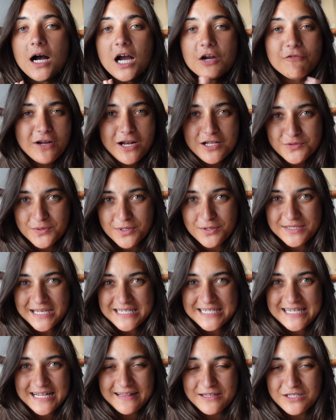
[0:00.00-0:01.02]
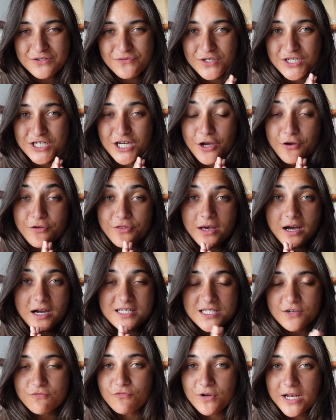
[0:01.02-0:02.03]
I realised when I was editing this video that I
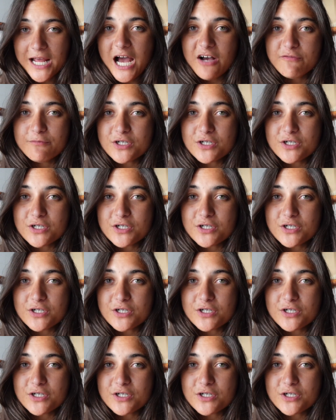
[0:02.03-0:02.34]
didn't really have